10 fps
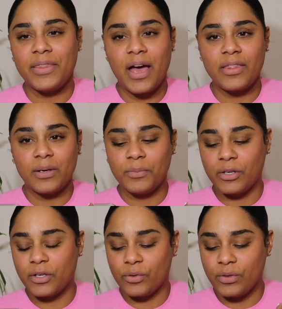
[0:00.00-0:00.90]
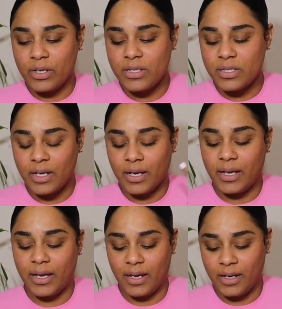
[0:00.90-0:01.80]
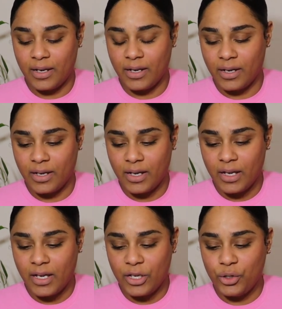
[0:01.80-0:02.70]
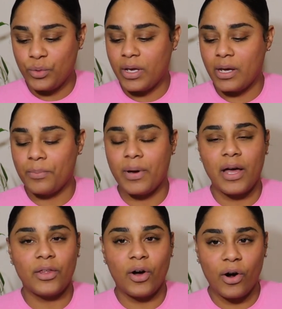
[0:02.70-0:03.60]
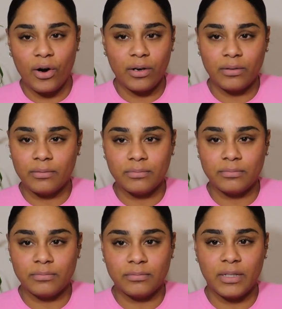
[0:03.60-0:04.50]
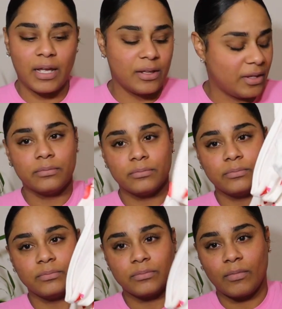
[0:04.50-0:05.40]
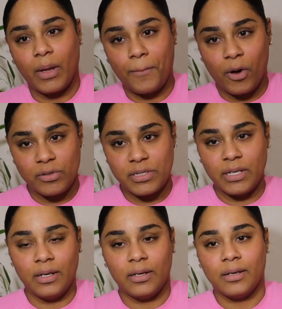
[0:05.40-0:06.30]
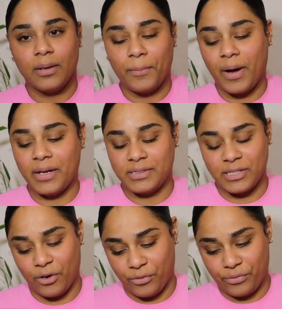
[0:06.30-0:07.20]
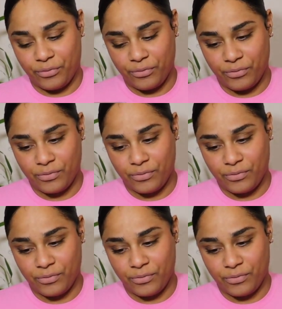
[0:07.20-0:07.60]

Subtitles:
And now that I'm looking on this again, you can't buy the heart, that multi by itself.